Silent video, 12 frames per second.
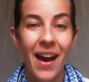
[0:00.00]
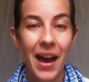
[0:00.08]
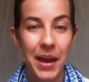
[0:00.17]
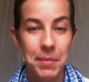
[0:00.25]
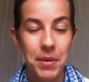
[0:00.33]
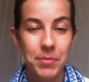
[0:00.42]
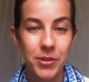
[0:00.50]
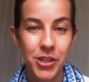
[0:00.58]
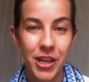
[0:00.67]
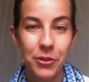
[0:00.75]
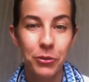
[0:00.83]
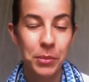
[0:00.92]
I'm
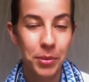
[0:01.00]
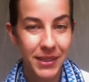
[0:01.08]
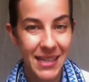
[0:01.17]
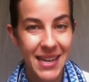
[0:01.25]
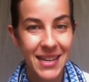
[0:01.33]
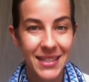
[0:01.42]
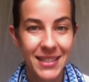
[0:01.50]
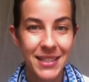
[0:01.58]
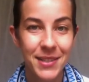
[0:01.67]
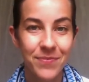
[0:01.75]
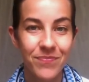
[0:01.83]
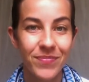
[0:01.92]
Michelle Gribble
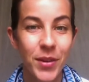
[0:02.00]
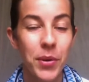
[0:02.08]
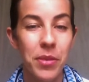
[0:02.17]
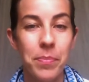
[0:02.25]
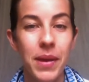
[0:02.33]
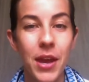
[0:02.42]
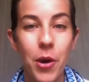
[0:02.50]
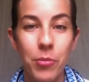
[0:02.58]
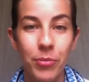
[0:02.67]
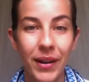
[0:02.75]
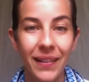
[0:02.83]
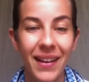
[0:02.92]
Dates with
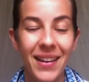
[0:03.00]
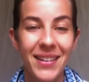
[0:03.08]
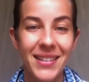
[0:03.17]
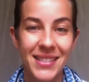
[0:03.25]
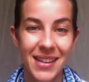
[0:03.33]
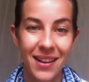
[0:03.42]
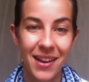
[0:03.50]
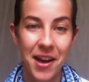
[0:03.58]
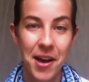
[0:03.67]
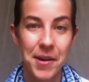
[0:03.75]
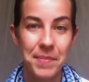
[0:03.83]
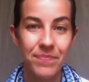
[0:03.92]

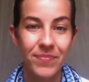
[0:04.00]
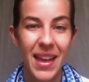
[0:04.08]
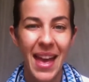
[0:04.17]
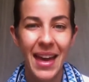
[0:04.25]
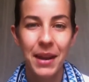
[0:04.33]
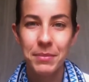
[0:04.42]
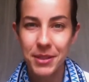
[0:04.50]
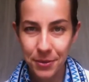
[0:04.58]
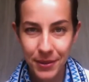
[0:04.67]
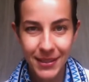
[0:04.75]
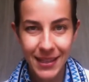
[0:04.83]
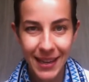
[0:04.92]
beombrella.com. And I'm so
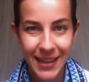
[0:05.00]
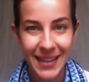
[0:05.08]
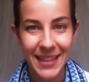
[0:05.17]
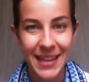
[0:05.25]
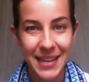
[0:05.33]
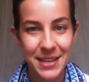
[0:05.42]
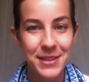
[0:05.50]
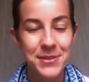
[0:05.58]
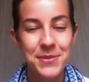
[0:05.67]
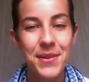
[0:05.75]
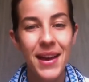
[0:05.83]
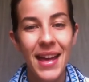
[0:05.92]
excited that
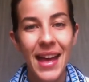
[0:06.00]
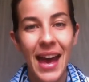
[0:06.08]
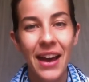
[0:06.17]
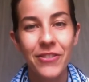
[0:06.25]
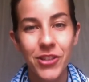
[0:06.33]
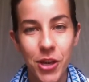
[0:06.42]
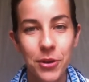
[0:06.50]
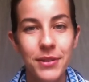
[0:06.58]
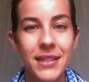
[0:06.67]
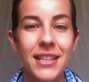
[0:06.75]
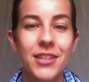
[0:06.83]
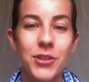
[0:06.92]
you have
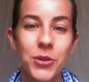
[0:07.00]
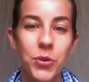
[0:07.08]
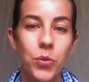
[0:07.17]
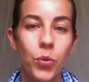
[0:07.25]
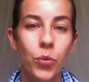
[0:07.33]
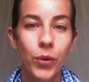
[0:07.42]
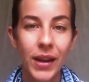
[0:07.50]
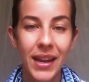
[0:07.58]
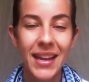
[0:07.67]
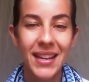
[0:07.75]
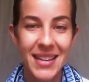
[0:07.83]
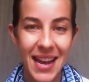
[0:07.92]
chosen to
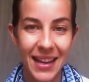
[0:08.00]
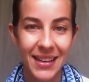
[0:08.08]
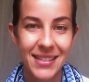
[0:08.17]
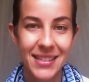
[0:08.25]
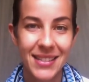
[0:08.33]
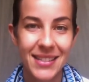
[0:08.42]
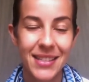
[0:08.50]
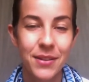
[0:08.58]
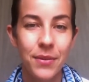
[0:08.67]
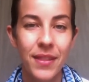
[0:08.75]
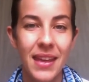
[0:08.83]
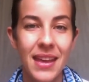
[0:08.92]
reconnect to
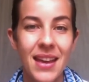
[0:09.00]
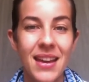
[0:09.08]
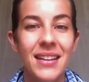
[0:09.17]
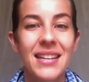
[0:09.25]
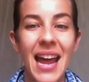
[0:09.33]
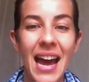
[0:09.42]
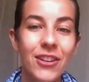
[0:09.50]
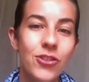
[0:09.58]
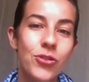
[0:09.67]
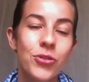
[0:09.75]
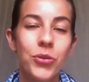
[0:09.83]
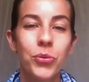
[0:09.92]
the
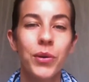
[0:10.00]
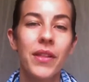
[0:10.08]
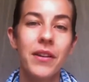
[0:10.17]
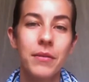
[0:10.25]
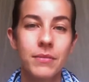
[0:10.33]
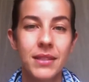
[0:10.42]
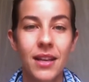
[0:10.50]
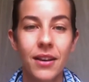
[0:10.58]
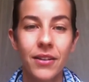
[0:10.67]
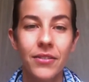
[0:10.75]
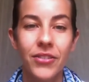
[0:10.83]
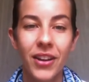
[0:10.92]
natural rhythms
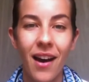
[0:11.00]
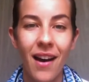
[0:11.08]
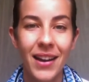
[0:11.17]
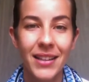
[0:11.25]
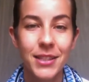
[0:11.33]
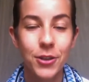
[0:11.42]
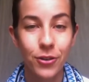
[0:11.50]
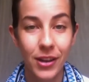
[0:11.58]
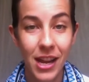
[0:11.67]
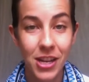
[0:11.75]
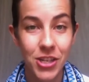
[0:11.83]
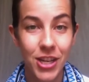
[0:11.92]
of God's
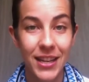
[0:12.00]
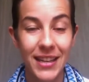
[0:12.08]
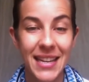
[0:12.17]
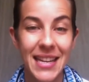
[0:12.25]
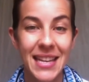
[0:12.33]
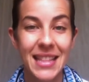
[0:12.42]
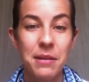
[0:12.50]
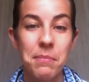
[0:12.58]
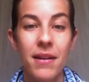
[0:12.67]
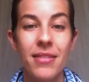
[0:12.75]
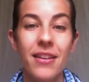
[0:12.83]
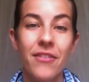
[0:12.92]
creation in the
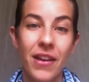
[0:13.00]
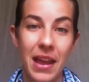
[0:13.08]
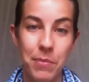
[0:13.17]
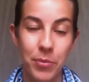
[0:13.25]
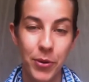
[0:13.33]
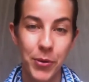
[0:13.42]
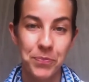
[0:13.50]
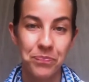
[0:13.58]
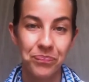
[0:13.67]
month of April.